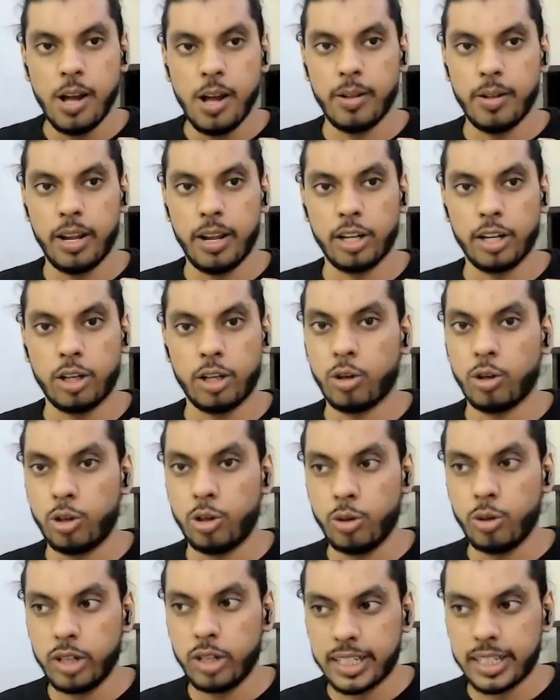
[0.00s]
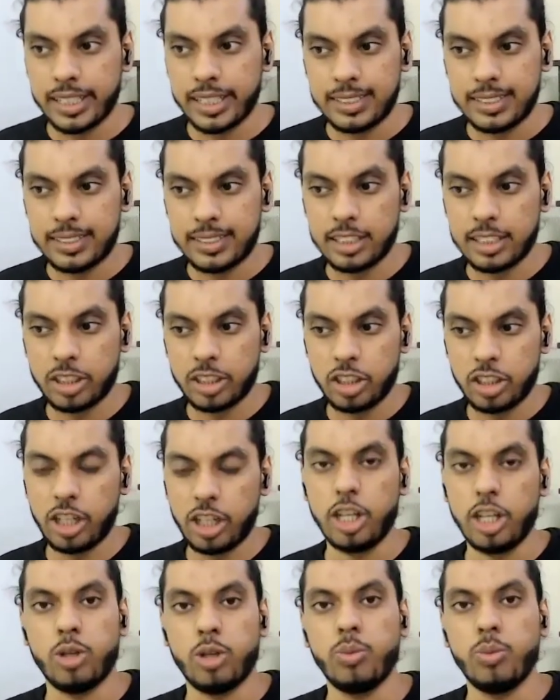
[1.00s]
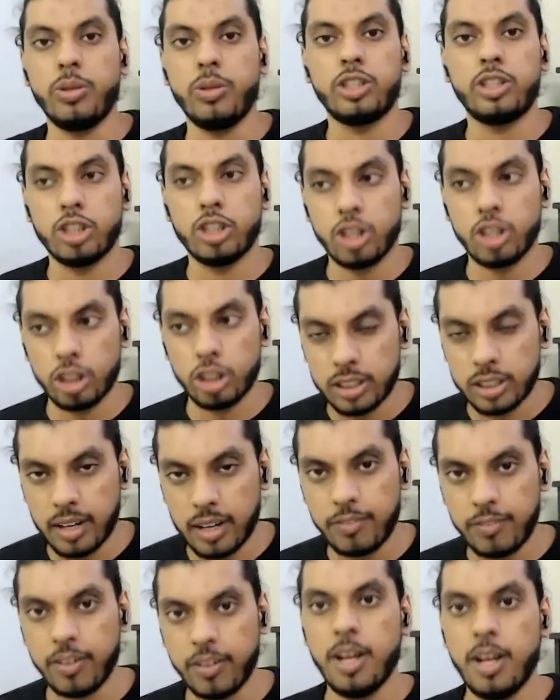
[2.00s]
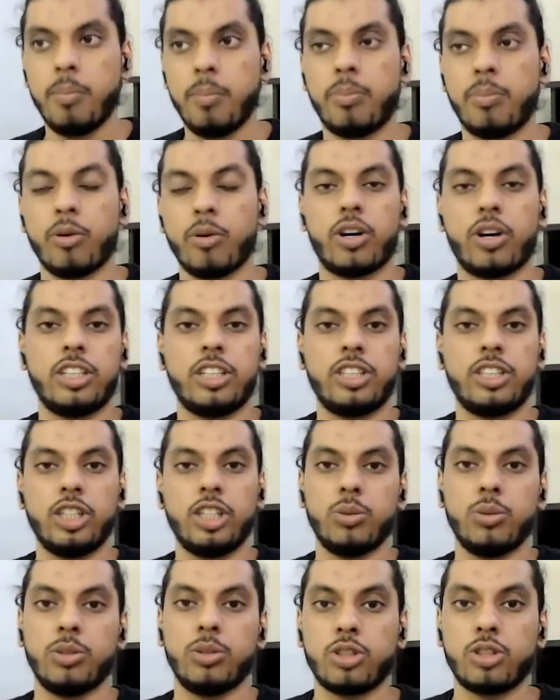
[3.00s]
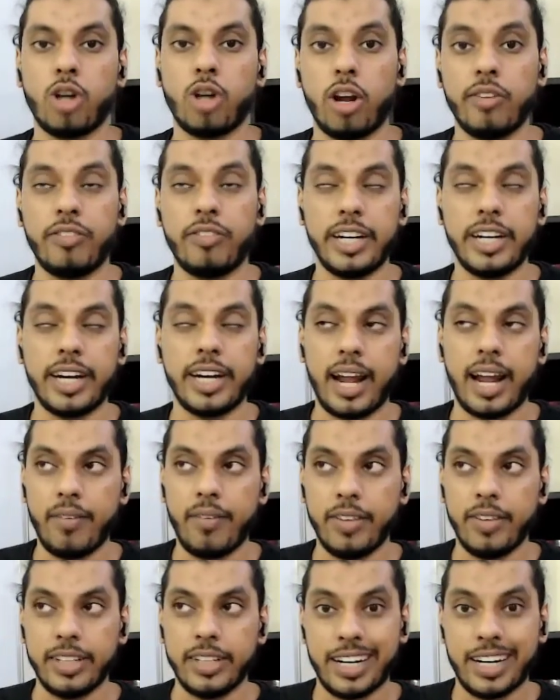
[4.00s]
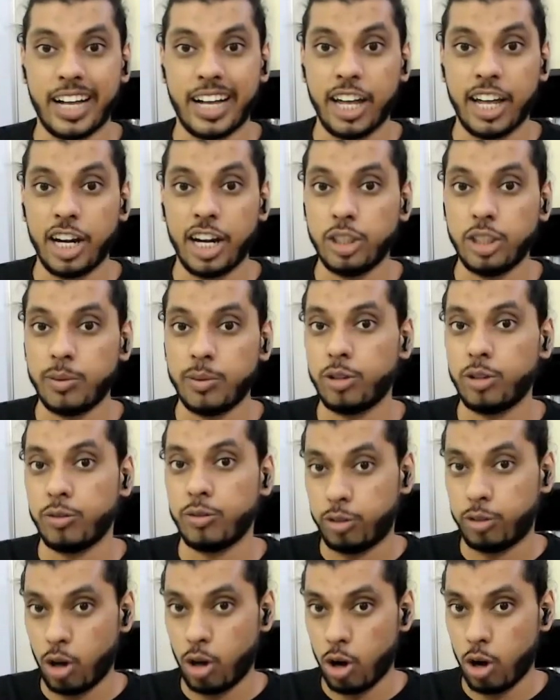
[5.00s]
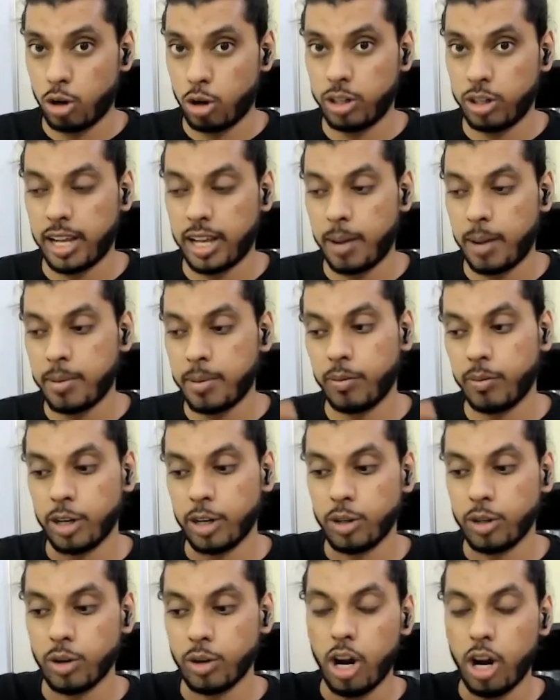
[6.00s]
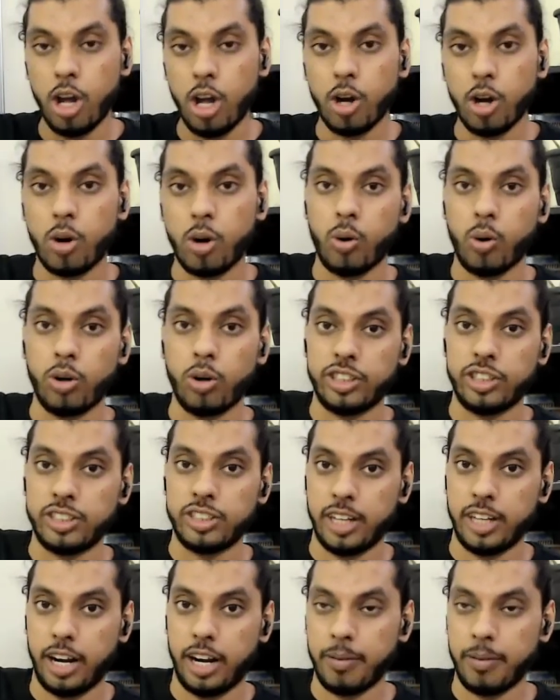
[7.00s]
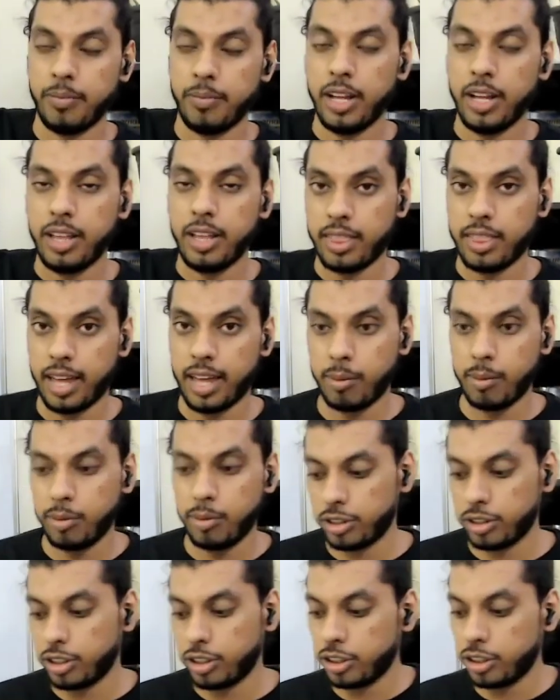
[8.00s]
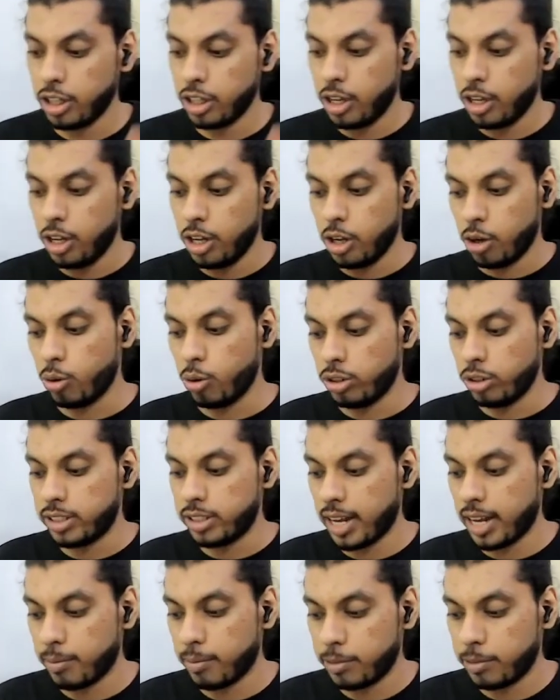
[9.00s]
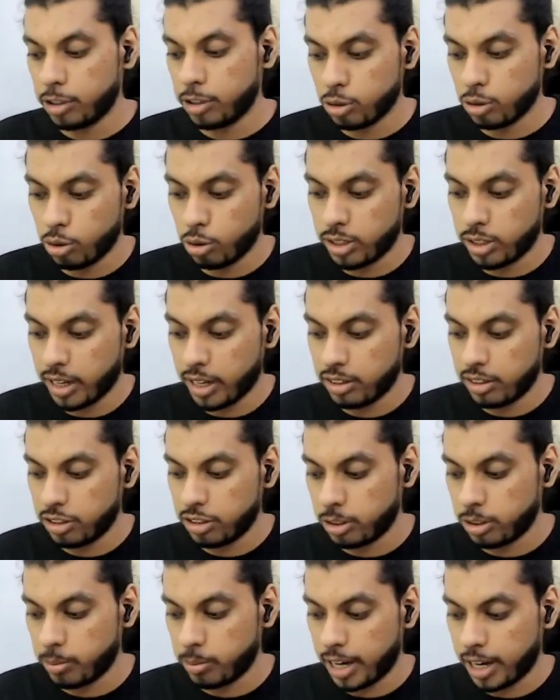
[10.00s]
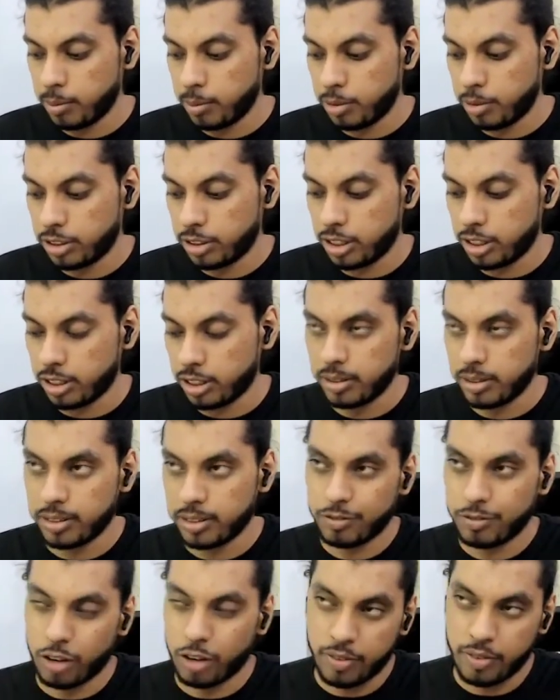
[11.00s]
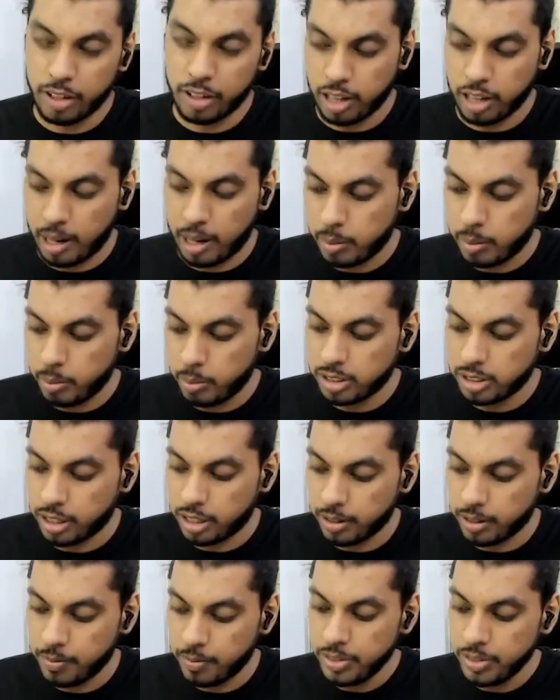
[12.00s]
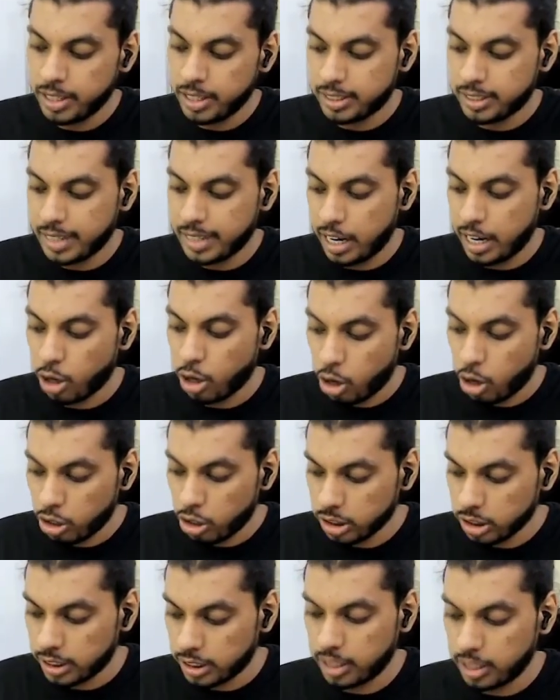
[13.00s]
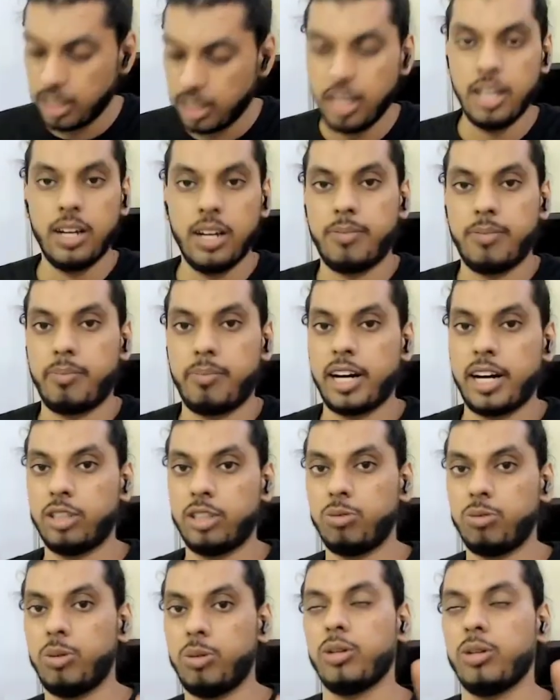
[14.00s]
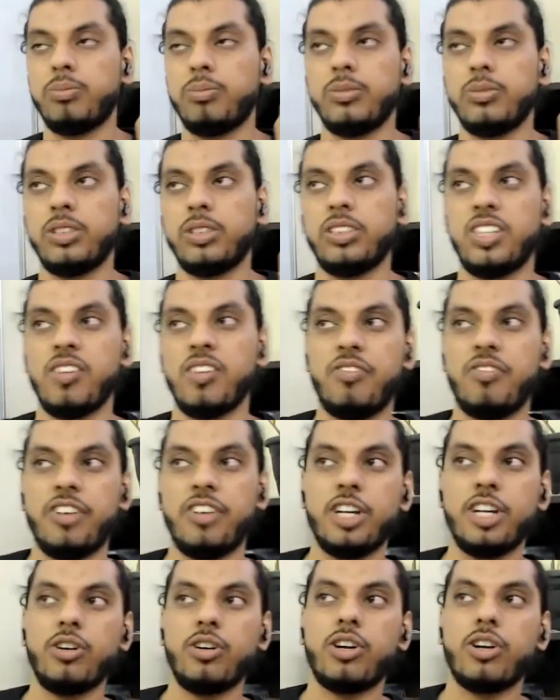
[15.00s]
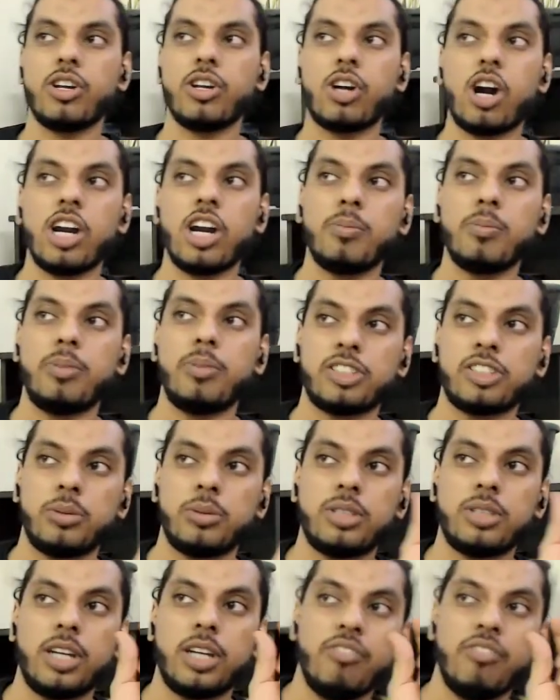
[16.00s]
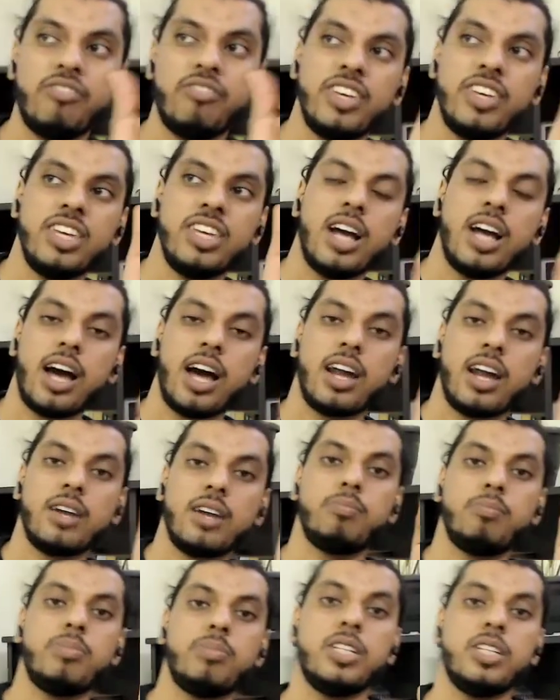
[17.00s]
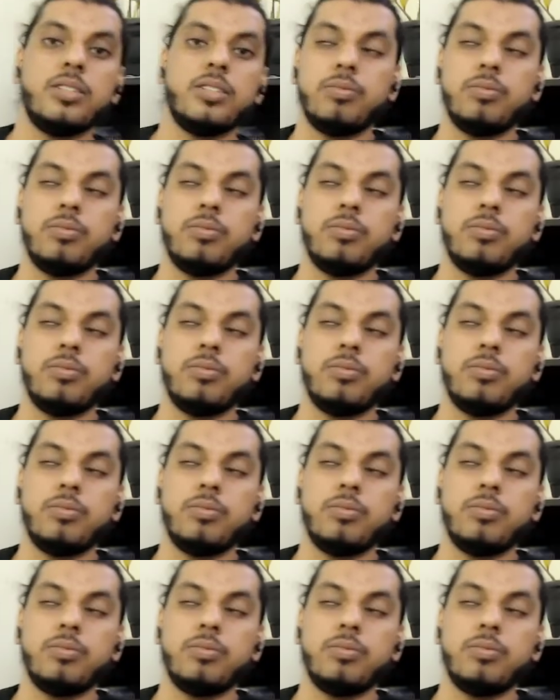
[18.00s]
Then do it consistently. You will see yourself progressing towards confident and having that courage even to talk to the camera when your course is ready. That brings us goals and habits, course hacker system, 90 minutes a day, 45 to 90 minutes a day, standing or sitting, practice video, the video recording prescription, VRP.